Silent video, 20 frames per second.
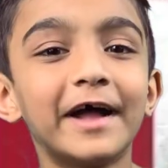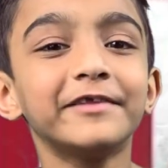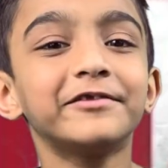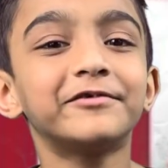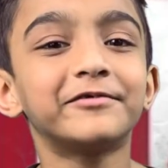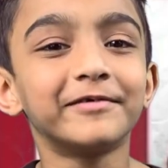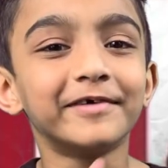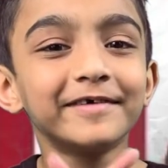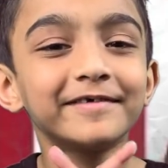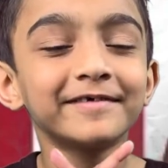
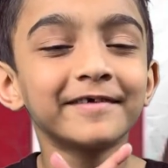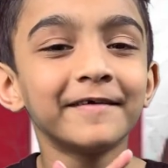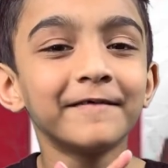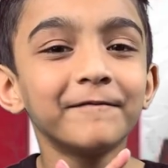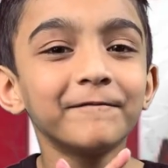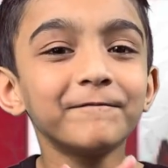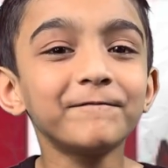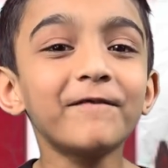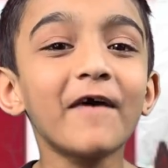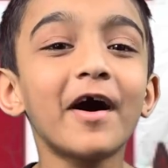answer is
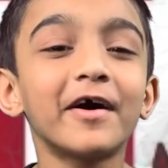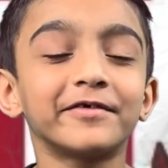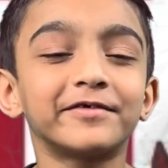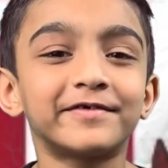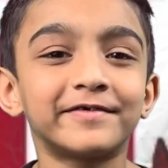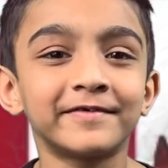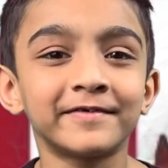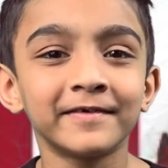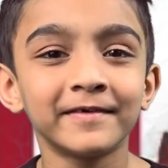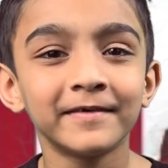
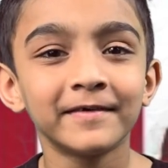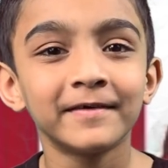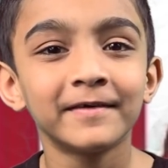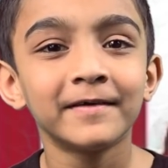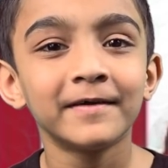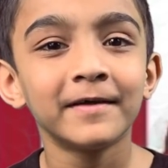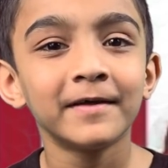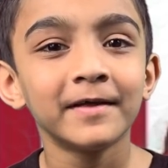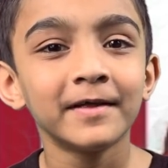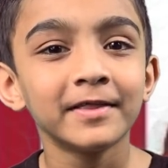false.
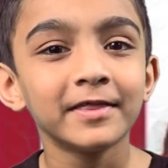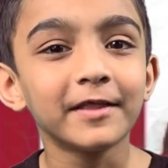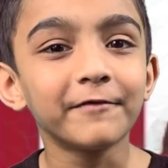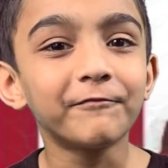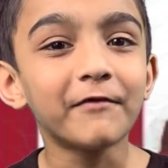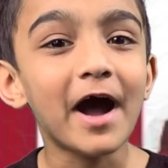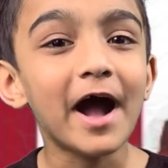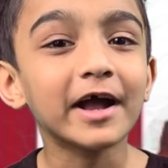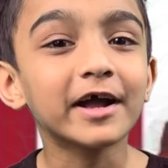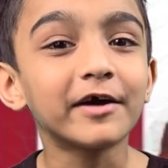The
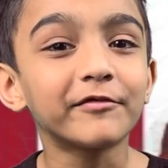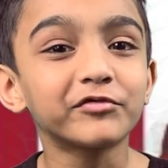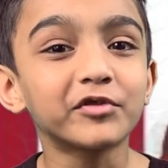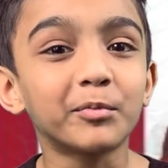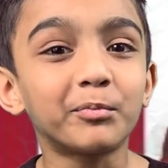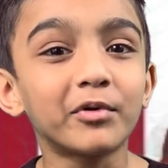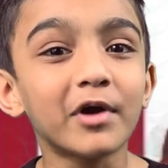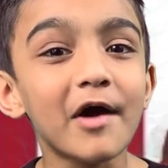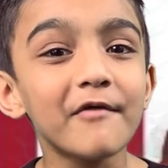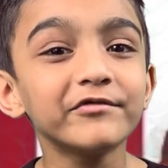flag of the
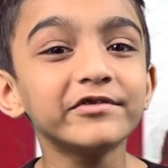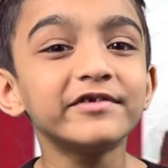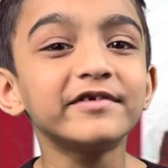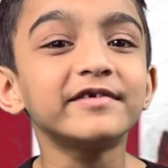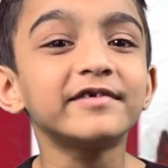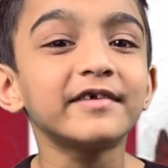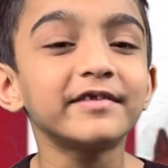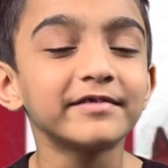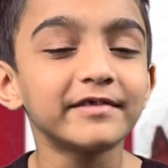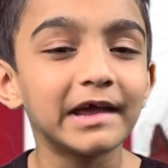provinces
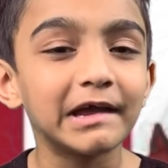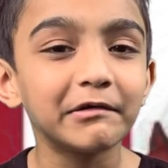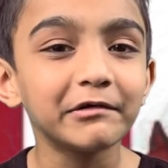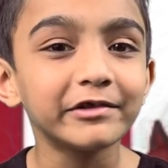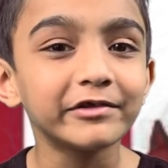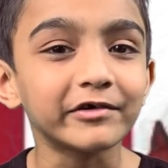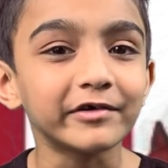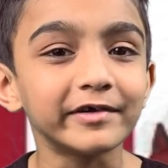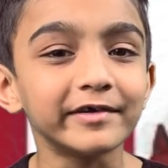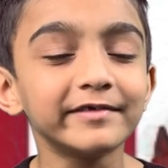and
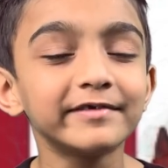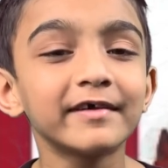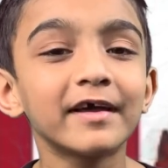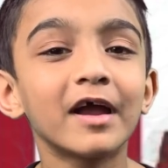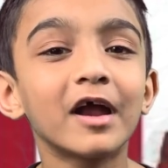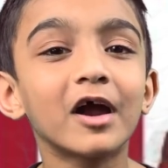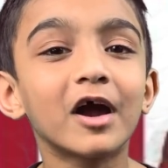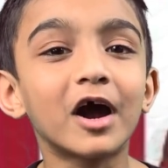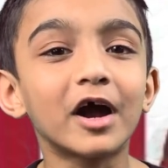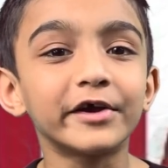territories
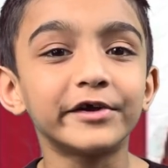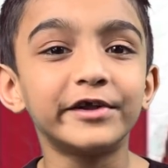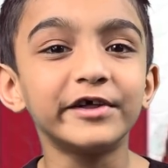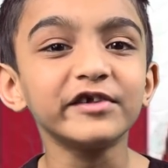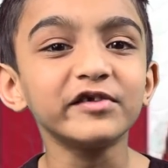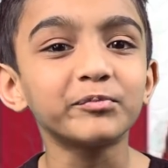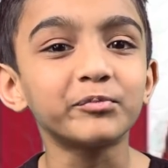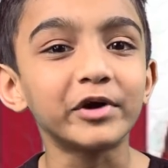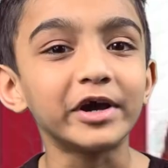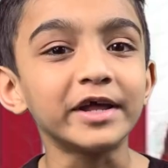are
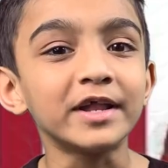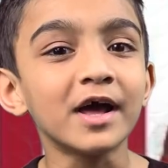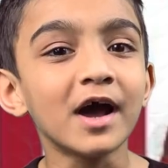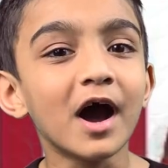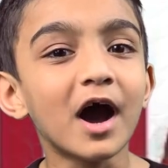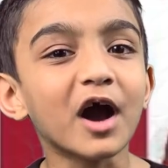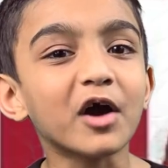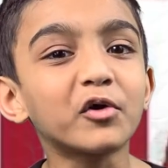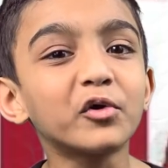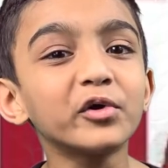displayed
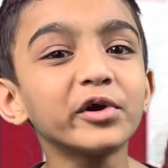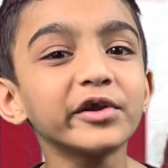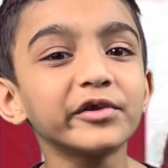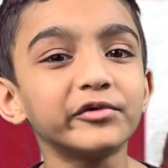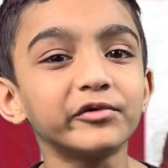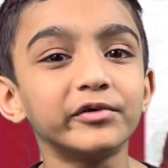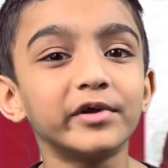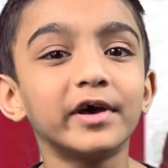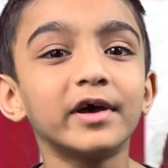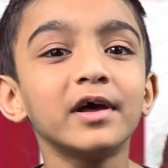according
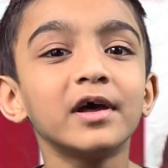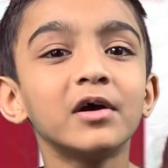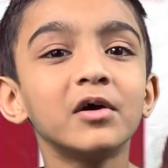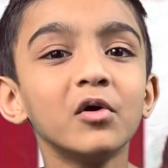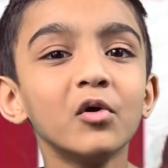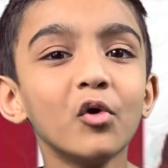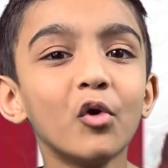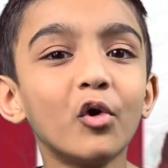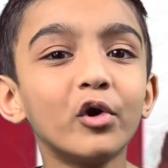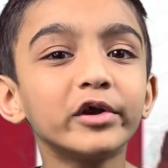to the
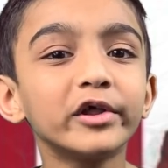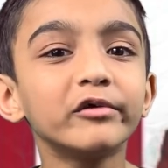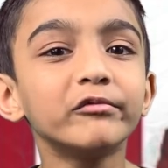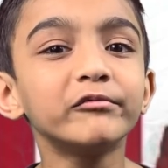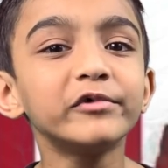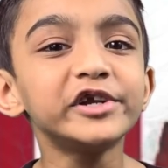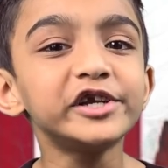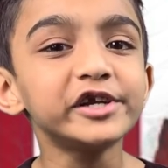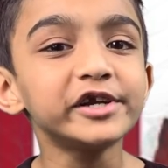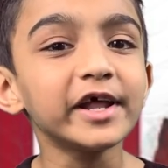order in
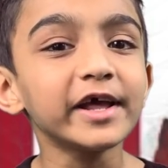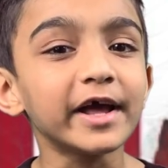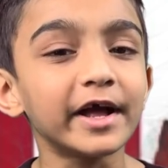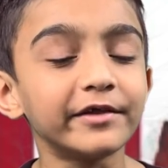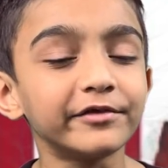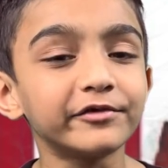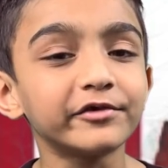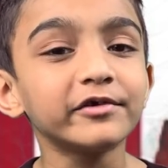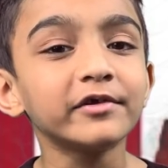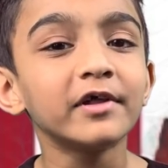which they
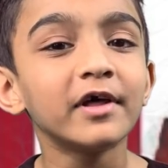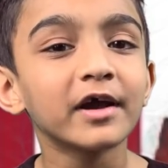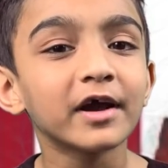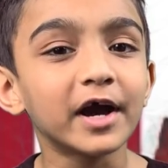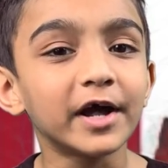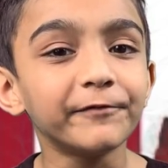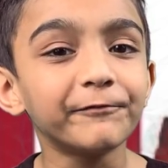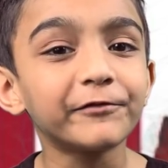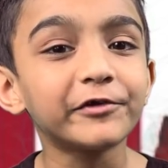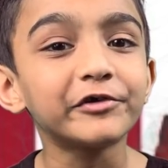entered
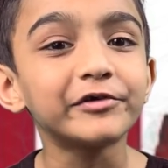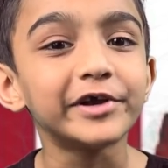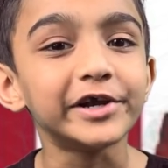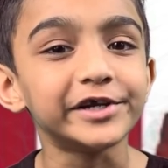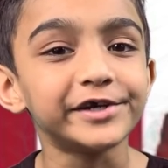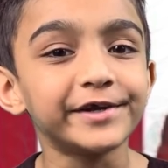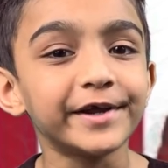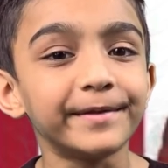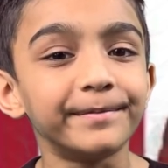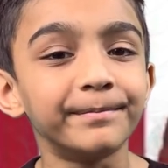
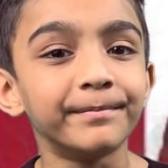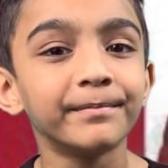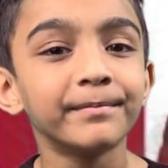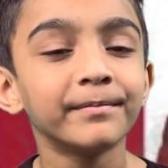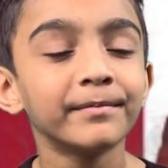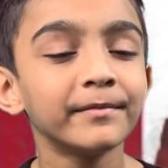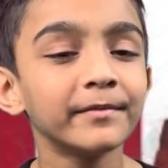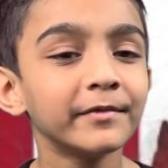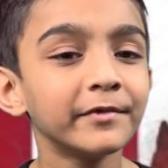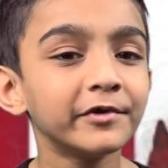Confederation,
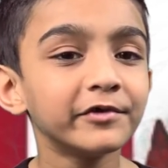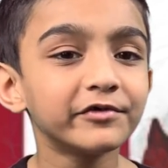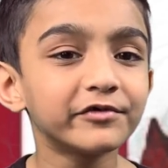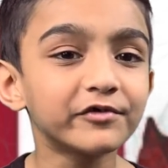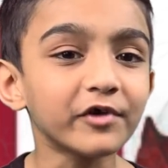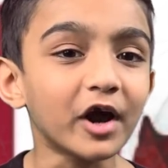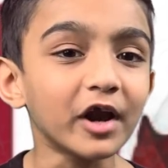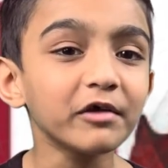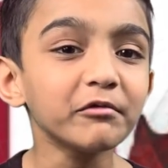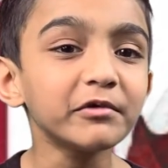
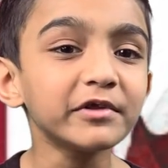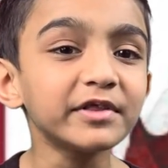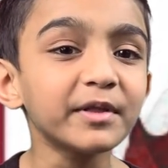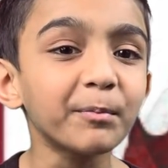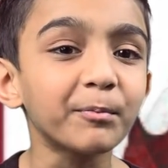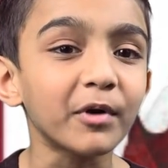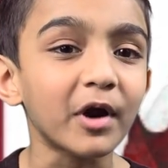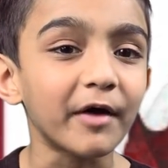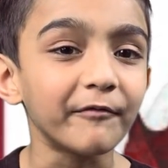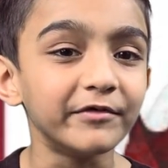starting with the
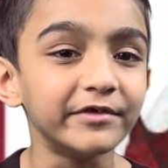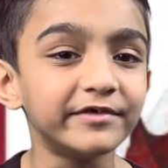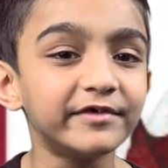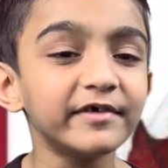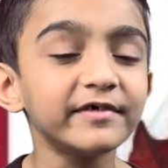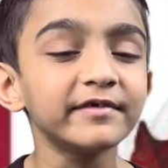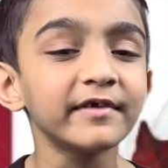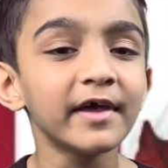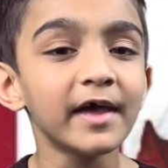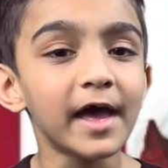provinces
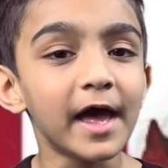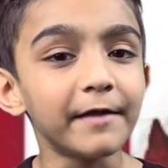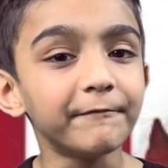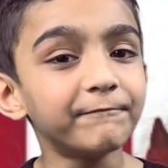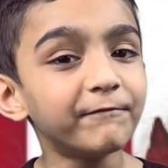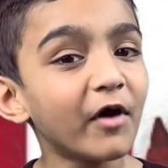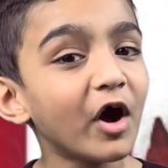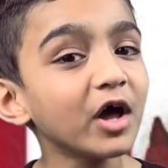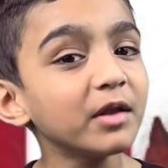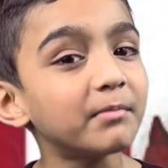and
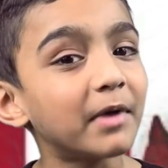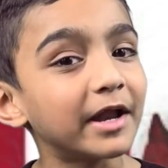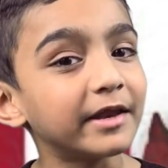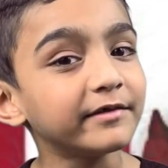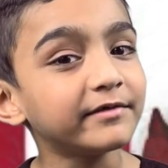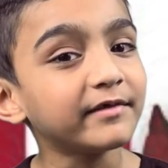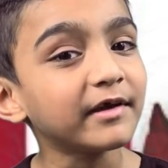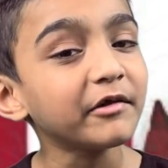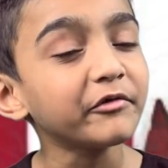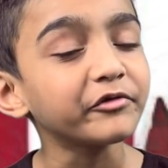followed by the
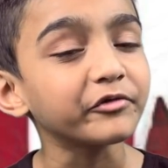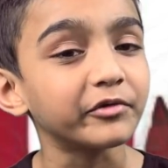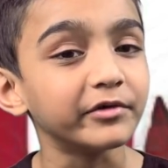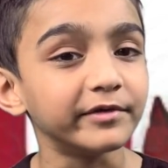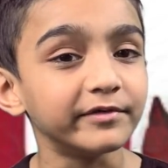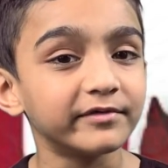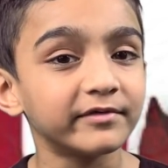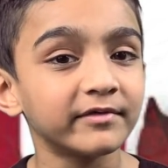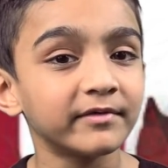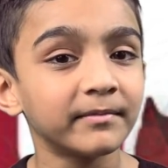
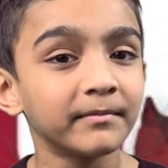territories.